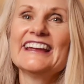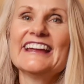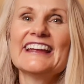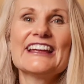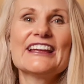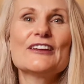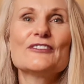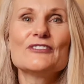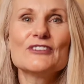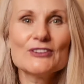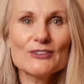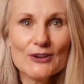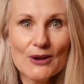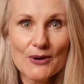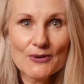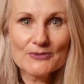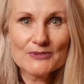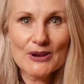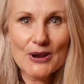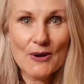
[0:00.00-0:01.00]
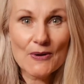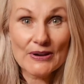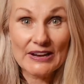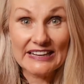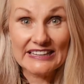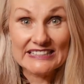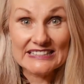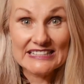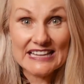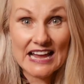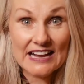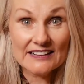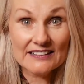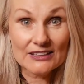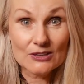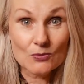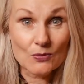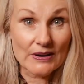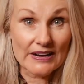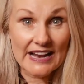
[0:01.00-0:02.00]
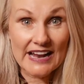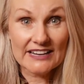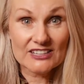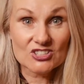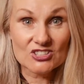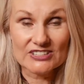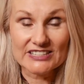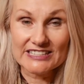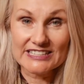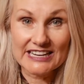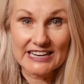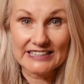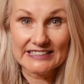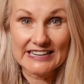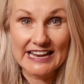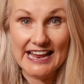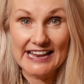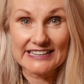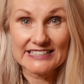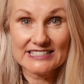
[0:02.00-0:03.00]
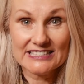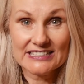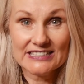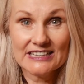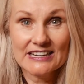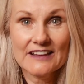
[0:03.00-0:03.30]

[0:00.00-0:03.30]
If you don't know exactly what action to take next,